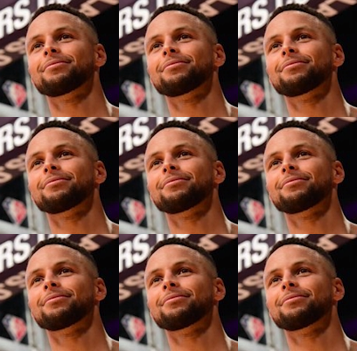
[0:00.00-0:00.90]

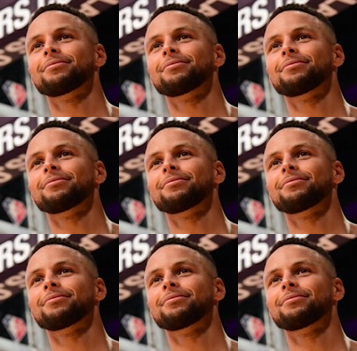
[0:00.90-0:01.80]

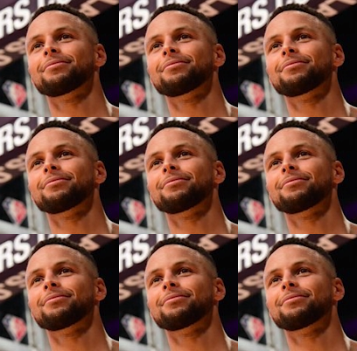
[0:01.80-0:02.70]

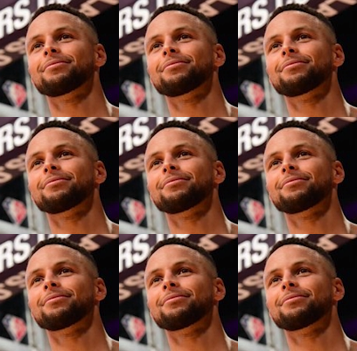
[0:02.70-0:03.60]

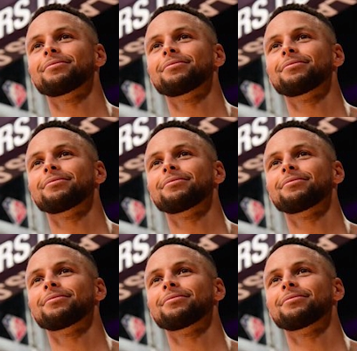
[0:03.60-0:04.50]

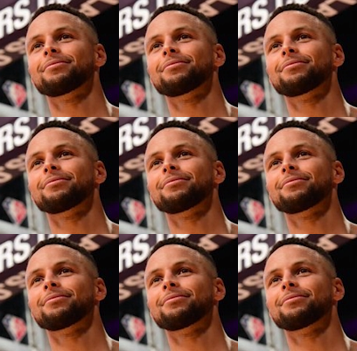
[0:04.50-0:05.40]

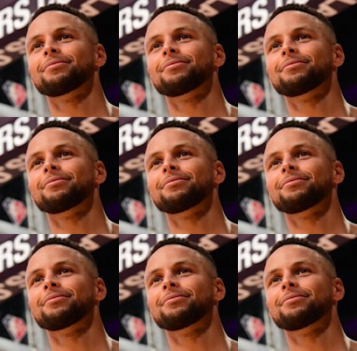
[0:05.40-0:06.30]

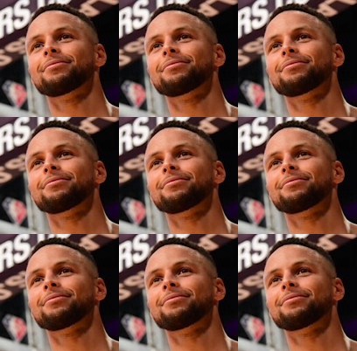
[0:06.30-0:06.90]
The face doesn't move, so there is nothing to read.